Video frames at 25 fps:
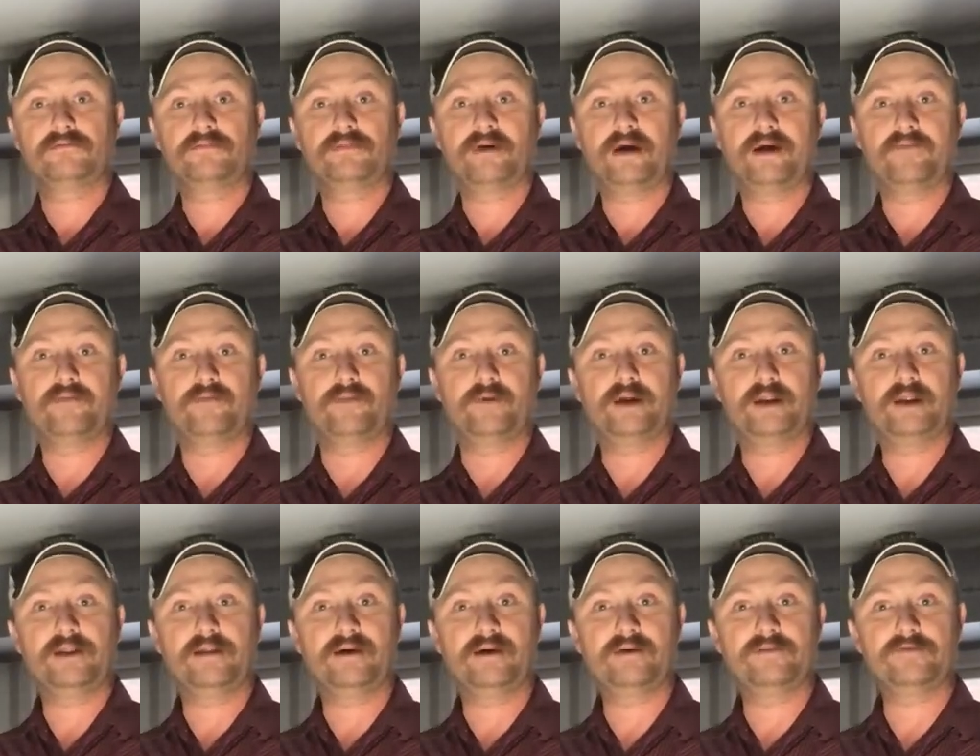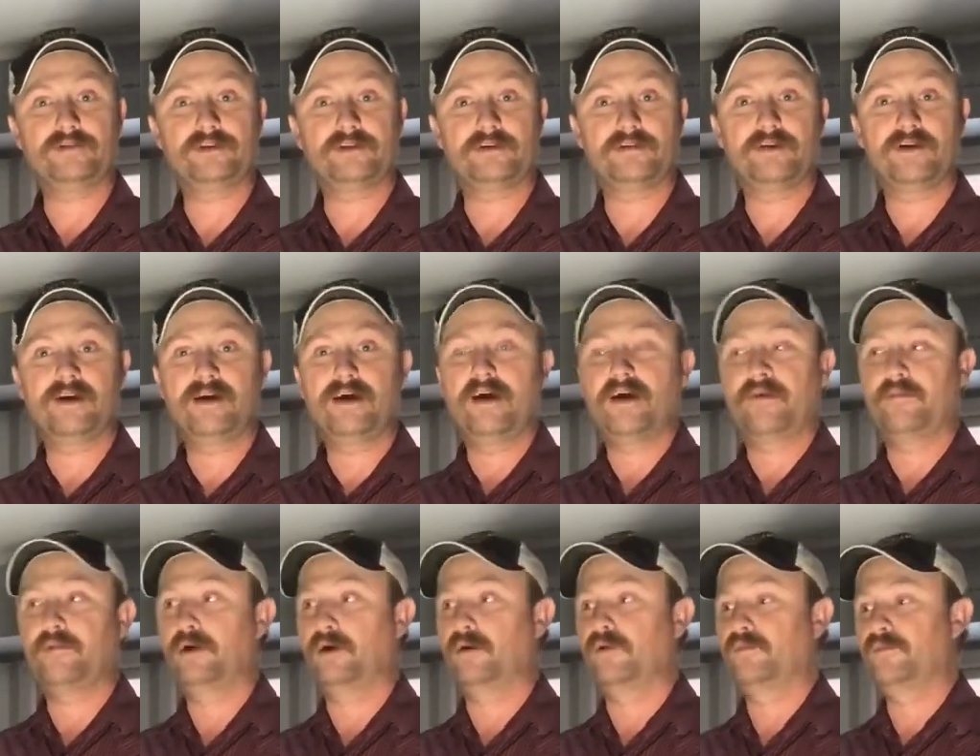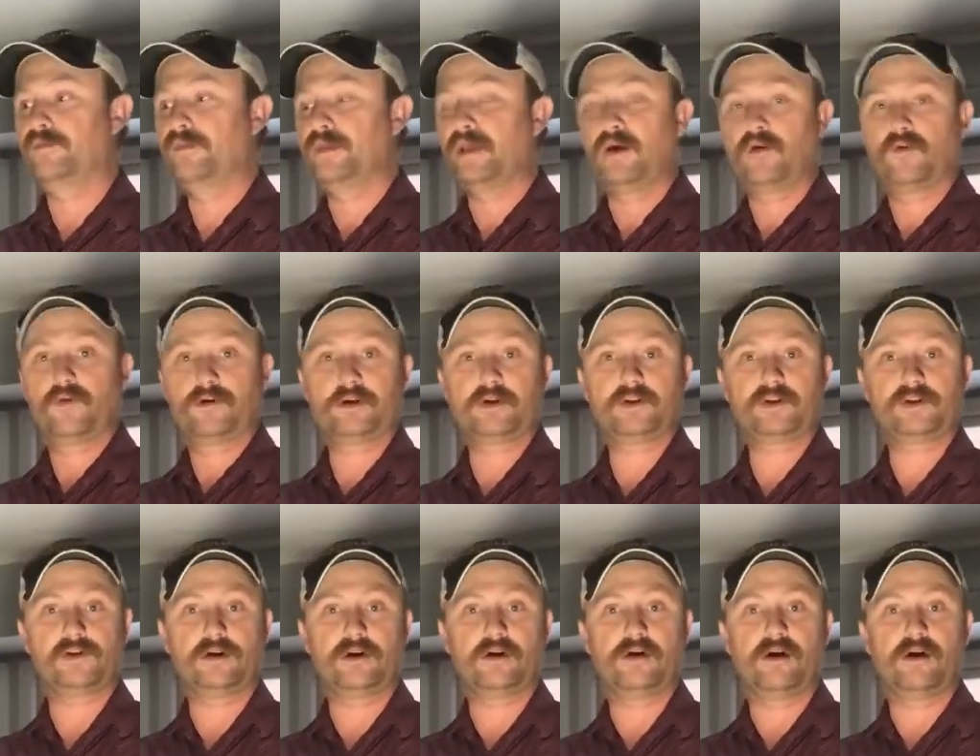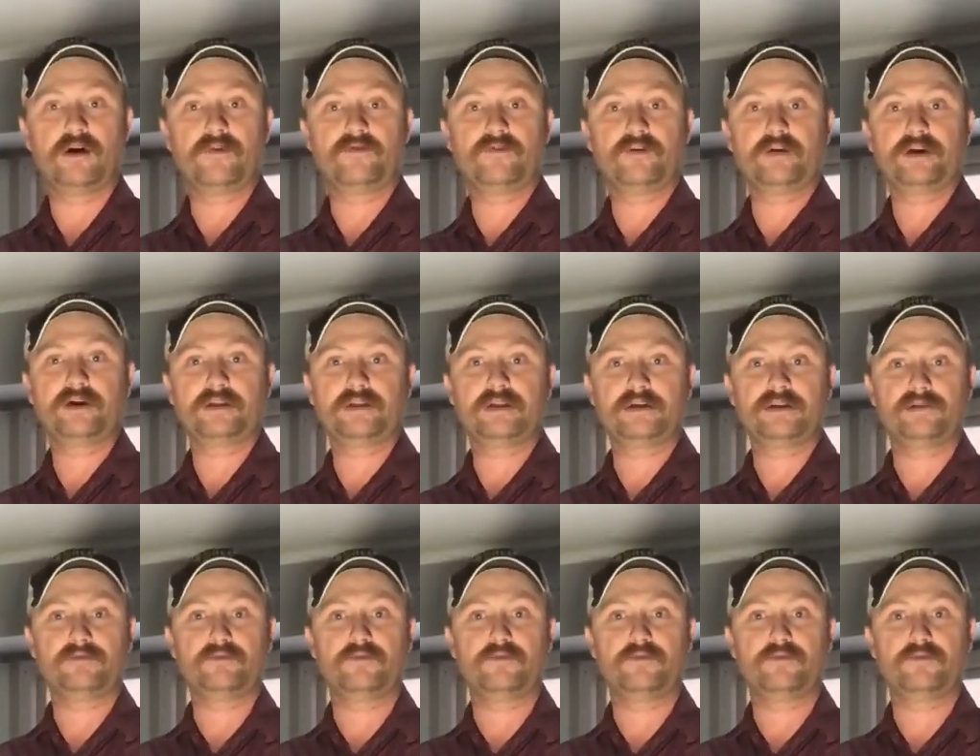everybody loves it. But we're going to start offering this